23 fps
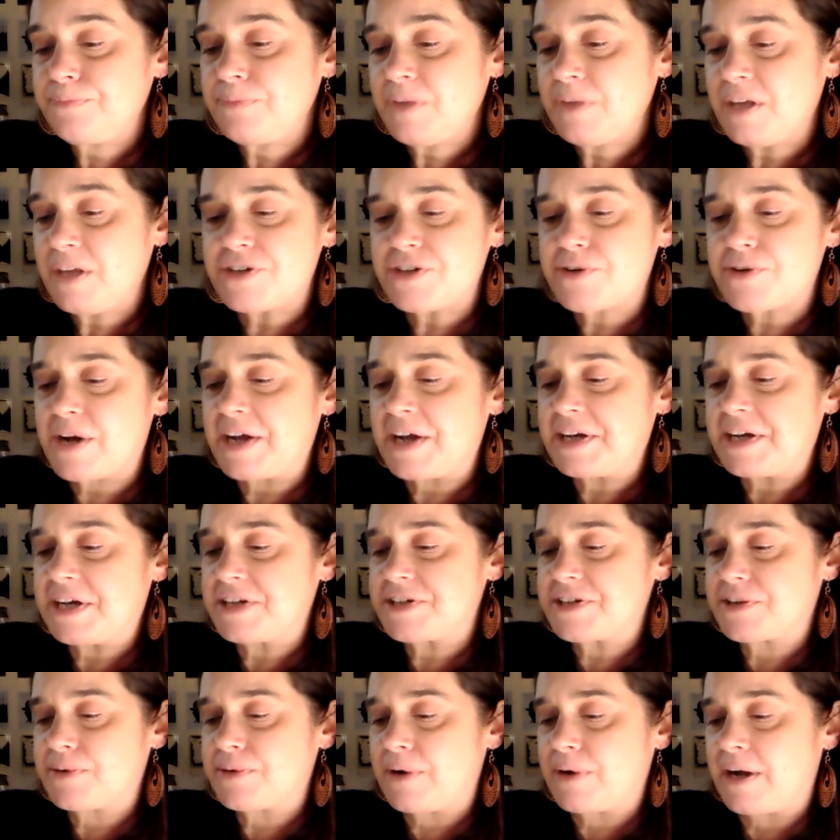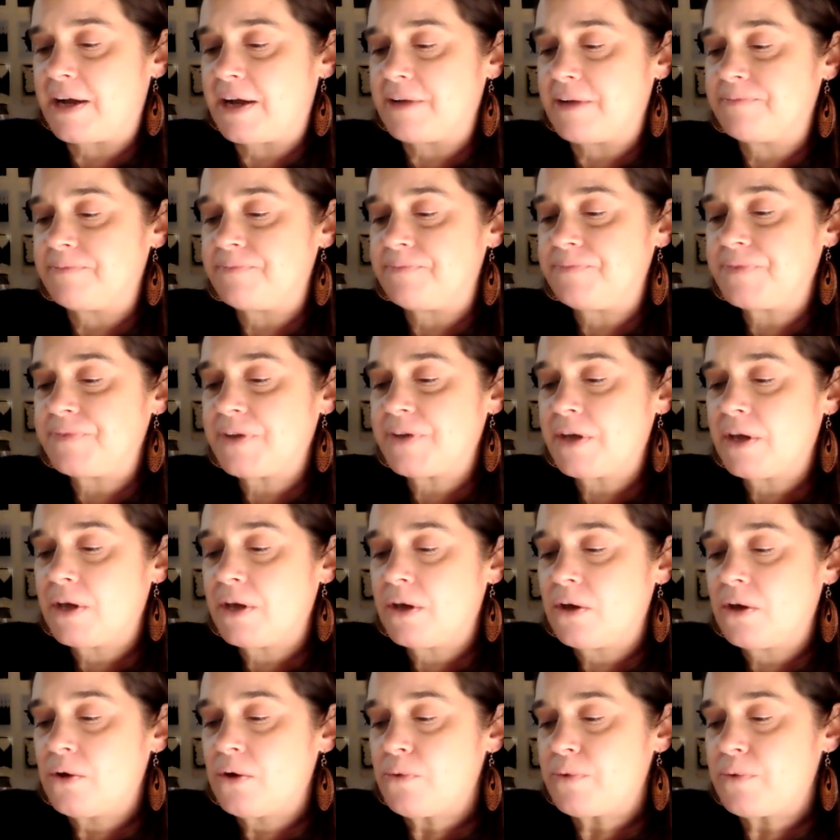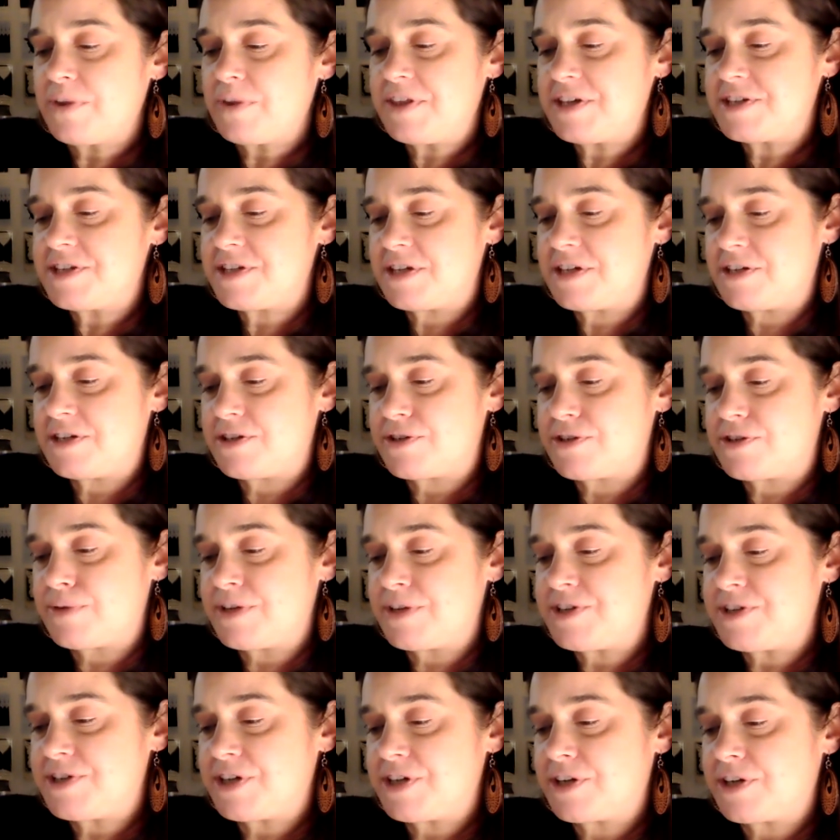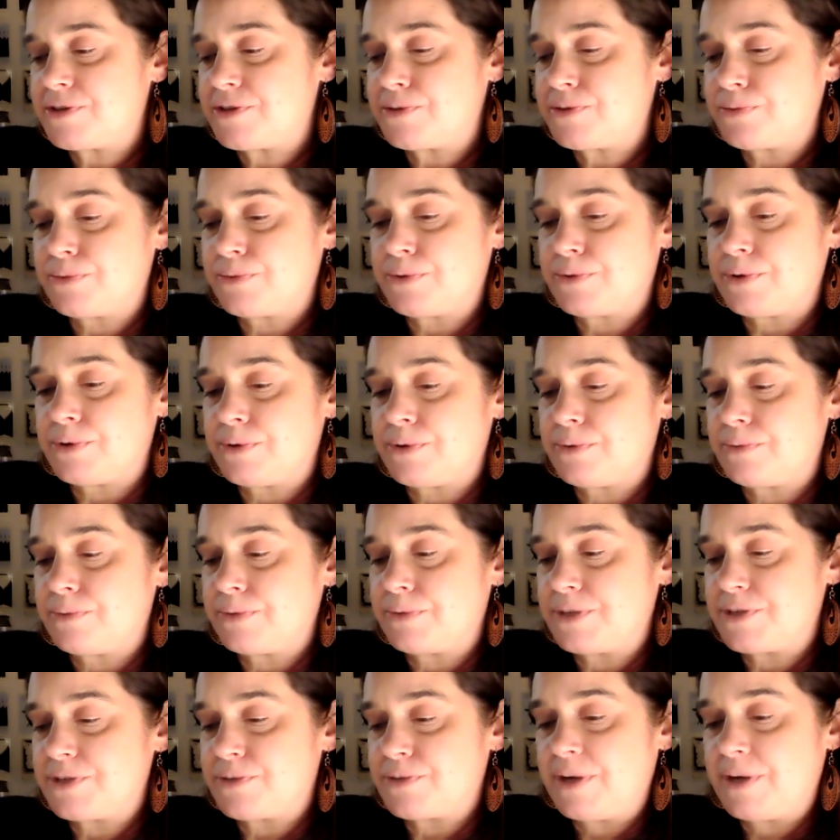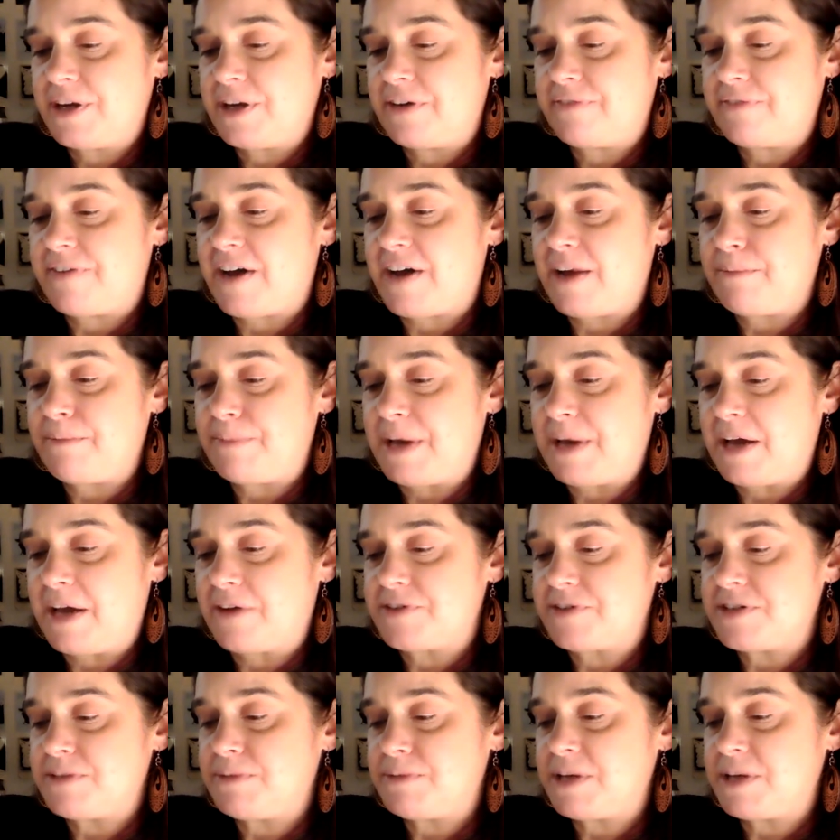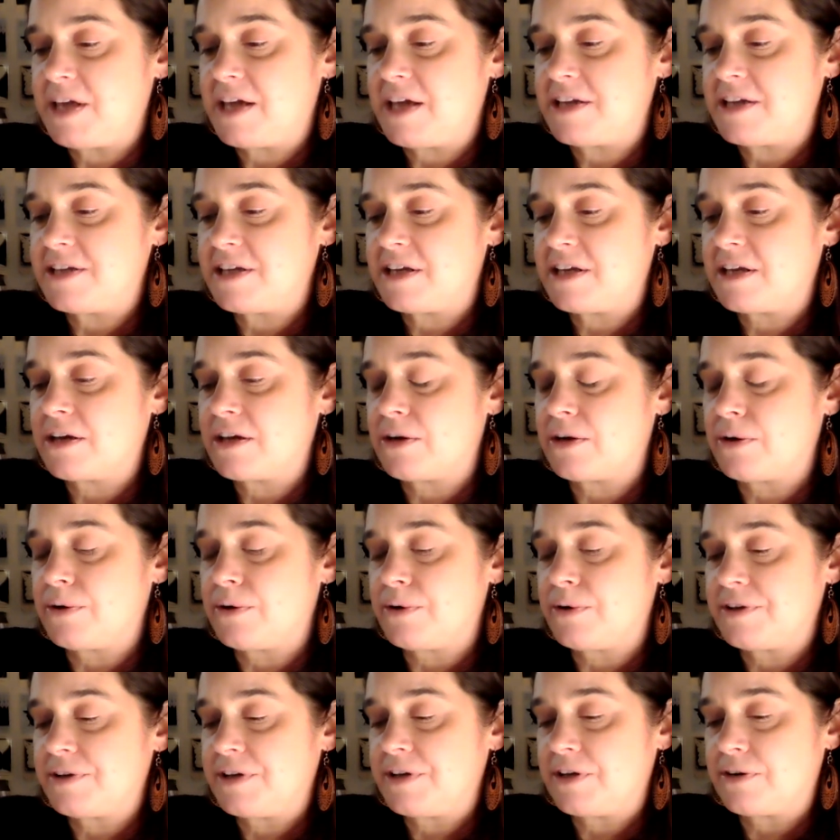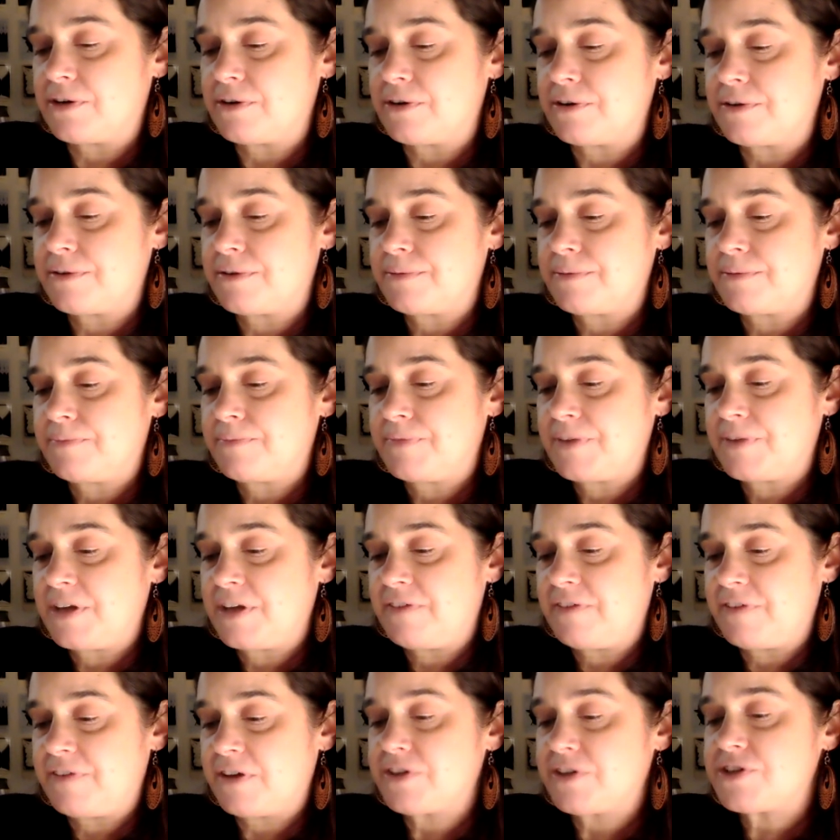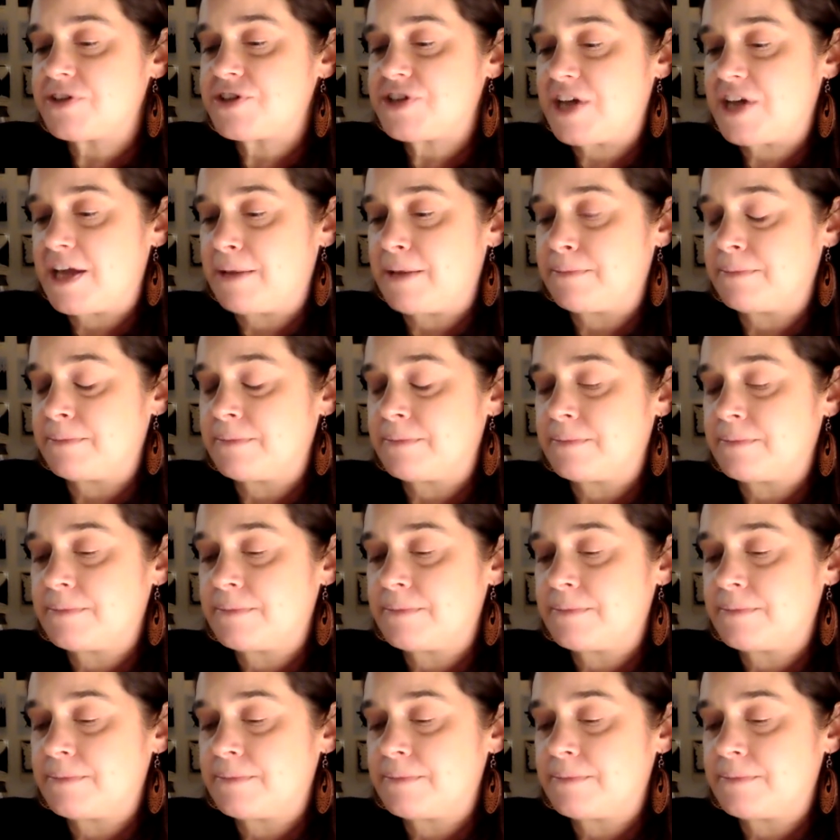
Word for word: He tried not to cry. With his entrenching tool, which weighed five pounds, he began digging a hole in the earth. He felt shame.